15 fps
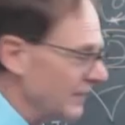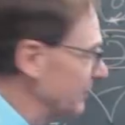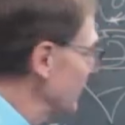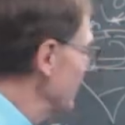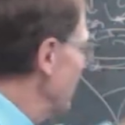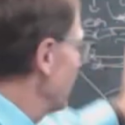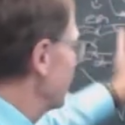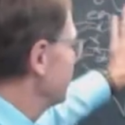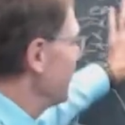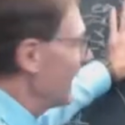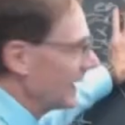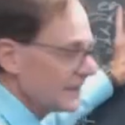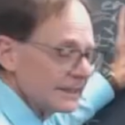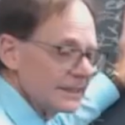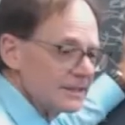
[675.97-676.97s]
if they're not
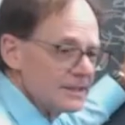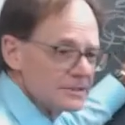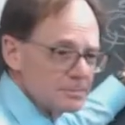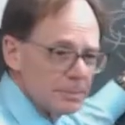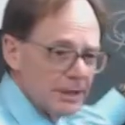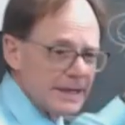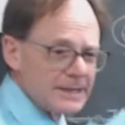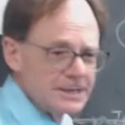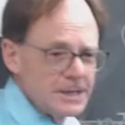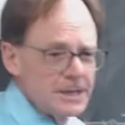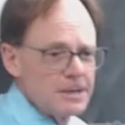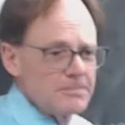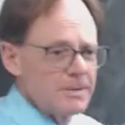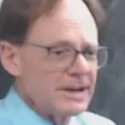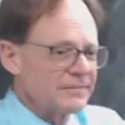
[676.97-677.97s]
exactly in this plane.
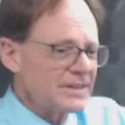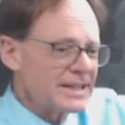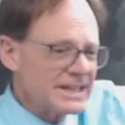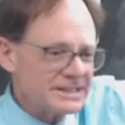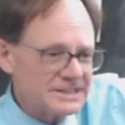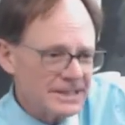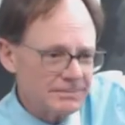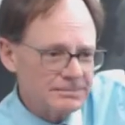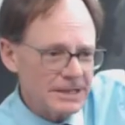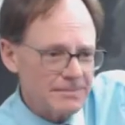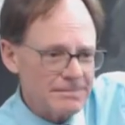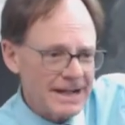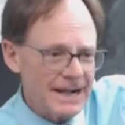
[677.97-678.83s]
But if they get tipped up